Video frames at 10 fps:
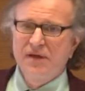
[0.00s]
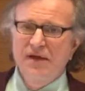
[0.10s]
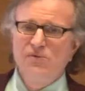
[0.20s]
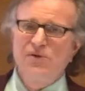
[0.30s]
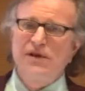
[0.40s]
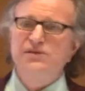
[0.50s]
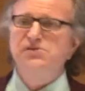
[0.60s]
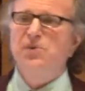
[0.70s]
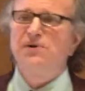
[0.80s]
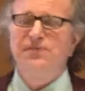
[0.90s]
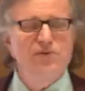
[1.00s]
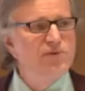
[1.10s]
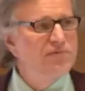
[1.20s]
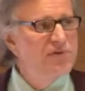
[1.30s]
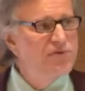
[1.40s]
Okay? Without the smartphone
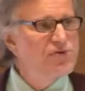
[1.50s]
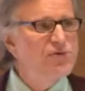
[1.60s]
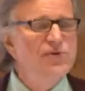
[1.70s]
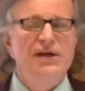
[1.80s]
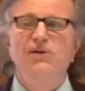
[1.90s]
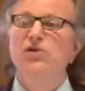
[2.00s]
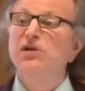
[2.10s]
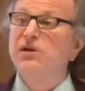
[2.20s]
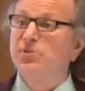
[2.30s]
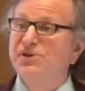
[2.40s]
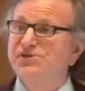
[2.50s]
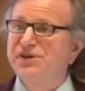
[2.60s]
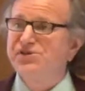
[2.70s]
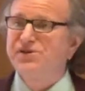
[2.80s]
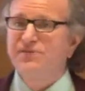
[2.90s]
revolution, without
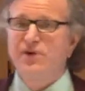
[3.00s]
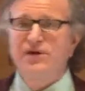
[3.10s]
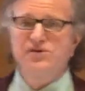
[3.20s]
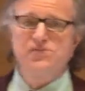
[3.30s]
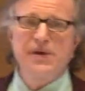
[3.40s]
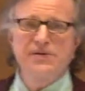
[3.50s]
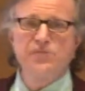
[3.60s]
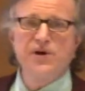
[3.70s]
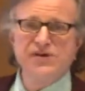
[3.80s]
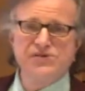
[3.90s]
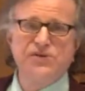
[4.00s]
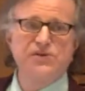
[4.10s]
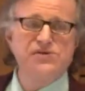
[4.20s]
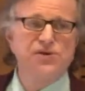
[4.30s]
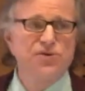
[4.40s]
liberalization of radio spectrum rights, there
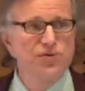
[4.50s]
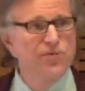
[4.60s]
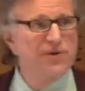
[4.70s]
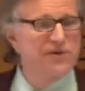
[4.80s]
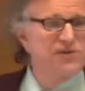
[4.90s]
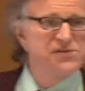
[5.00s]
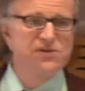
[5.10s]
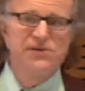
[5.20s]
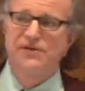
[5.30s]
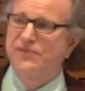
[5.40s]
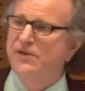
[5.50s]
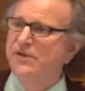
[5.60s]
is no Uber, there is no Lyft.